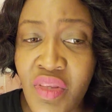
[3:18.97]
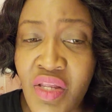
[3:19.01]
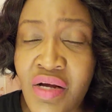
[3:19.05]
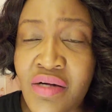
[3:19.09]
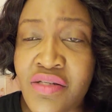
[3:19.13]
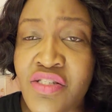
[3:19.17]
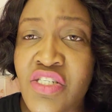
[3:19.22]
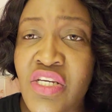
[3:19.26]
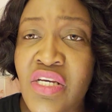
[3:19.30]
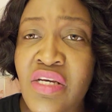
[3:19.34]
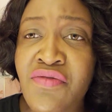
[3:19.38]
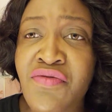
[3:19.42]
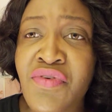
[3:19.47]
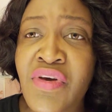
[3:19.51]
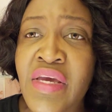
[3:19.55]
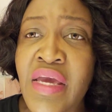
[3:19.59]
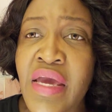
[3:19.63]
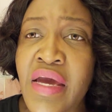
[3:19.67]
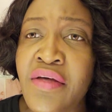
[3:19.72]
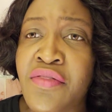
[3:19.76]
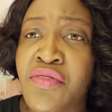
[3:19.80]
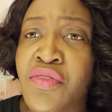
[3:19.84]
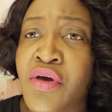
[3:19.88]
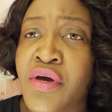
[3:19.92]
TV
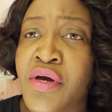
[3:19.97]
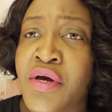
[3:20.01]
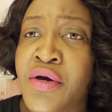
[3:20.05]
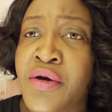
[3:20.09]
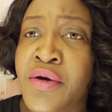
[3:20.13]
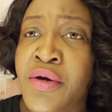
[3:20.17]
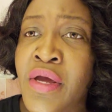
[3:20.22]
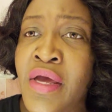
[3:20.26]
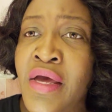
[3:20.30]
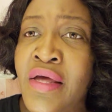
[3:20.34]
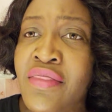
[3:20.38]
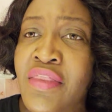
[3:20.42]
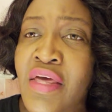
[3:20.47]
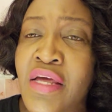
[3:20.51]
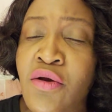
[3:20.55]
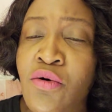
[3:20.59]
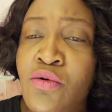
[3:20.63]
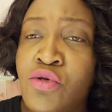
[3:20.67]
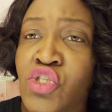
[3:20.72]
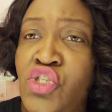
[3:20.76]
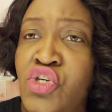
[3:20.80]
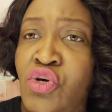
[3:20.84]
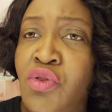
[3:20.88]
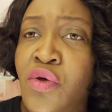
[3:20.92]
and they
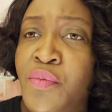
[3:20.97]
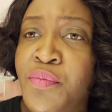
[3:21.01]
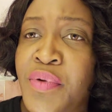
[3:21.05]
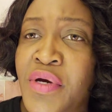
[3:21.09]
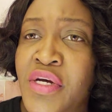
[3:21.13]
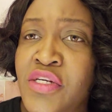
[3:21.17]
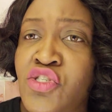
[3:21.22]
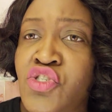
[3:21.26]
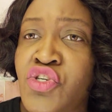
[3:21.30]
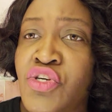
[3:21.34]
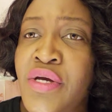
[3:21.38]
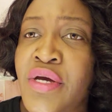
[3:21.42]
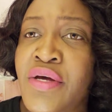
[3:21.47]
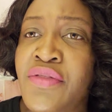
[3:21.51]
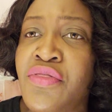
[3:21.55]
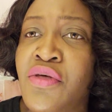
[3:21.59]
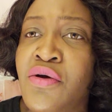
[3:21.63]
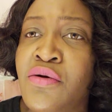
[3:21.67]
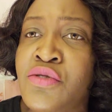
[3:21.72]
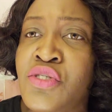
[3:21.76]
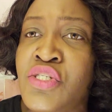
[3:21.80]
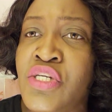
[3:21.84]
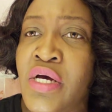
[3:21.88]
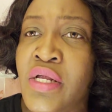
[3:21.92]
don't show the picture yet,
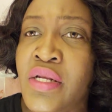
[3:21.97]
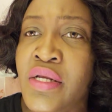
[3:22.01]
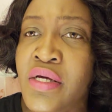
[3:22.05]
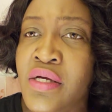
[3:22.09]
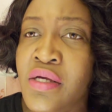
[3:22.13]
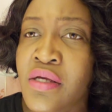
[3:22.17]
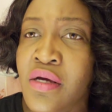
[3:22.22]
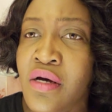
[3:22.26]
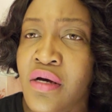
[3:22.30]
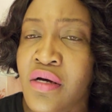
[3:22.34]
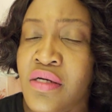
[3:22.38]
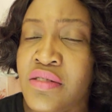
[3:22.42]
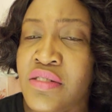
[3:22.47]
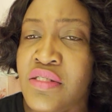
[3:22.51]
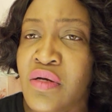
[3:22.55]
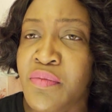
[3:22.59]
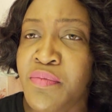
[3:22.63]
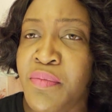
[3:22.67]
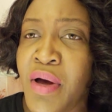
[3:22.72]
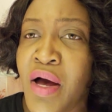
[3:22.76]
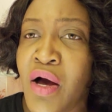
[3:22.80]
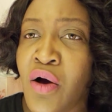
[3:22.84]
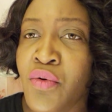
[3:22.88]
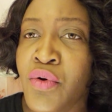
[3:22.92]
they're telling us
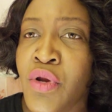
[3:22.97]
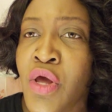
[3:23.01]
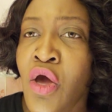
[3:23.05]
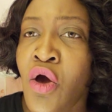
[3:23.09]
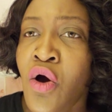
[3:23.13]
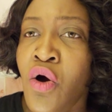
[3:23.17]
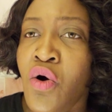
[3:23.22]
about,